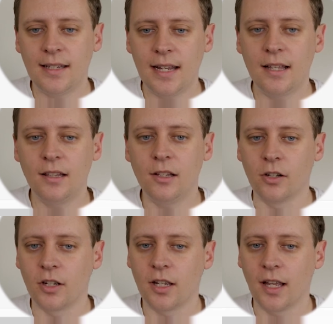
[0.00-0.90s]
take a
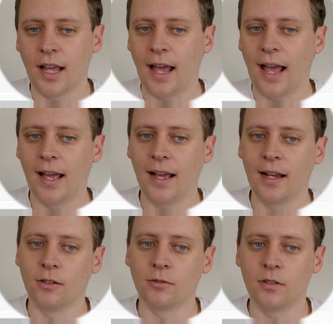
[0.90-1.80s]
look at
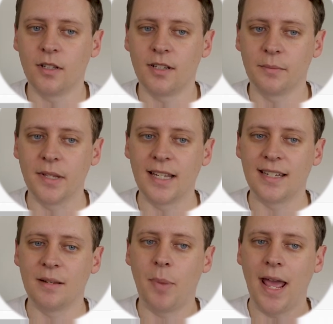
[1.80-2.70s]
how some of
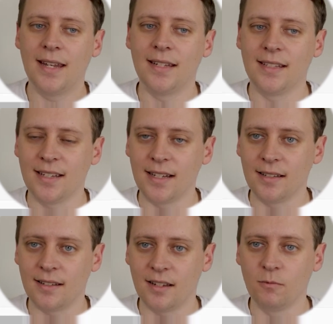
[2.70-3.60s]
these
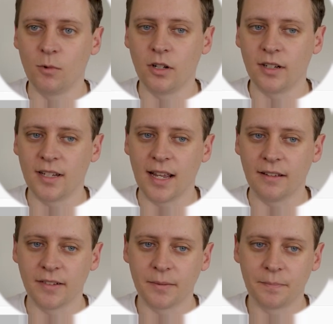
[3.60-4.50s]
dependencies can work
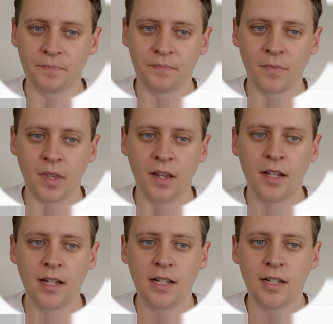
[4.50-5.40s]
together.
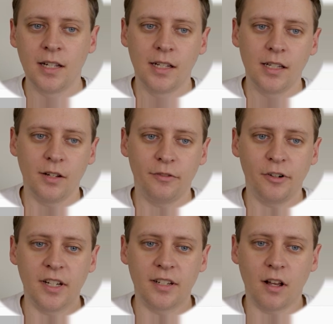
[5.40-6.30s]
So for
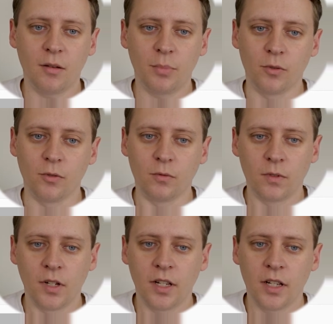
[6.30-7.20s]
an example,
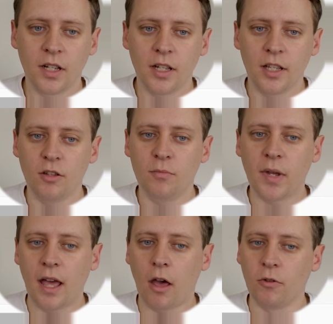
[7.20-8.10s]
you
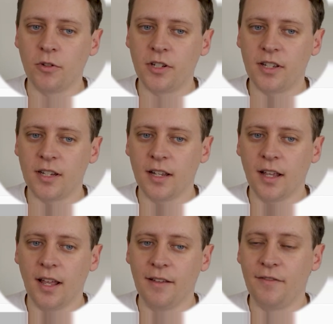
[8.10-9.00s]
may host
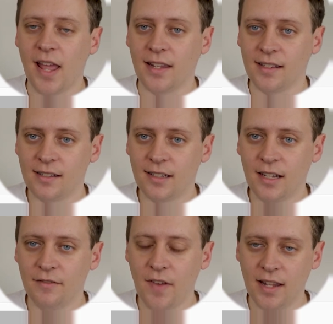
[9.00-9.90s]
events
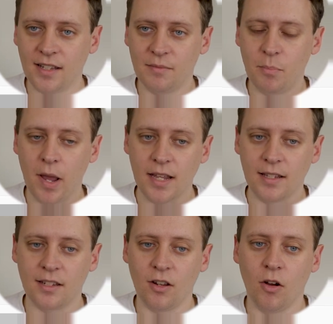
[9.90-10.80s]

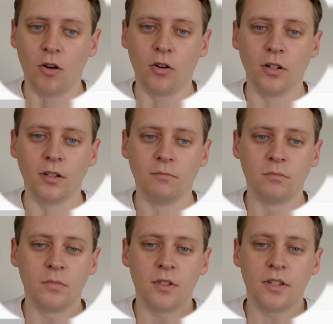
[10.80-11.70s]
based on
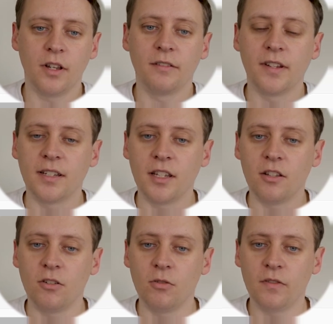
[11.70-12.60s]
certain things that
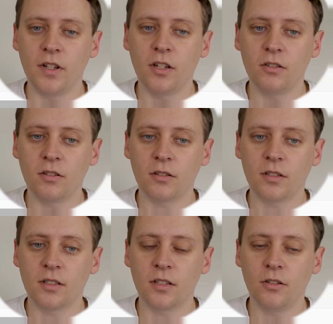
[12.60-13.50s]
you do within your
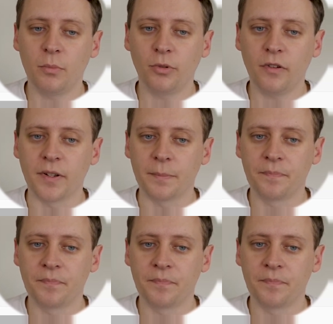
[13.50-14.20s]
nonprofit.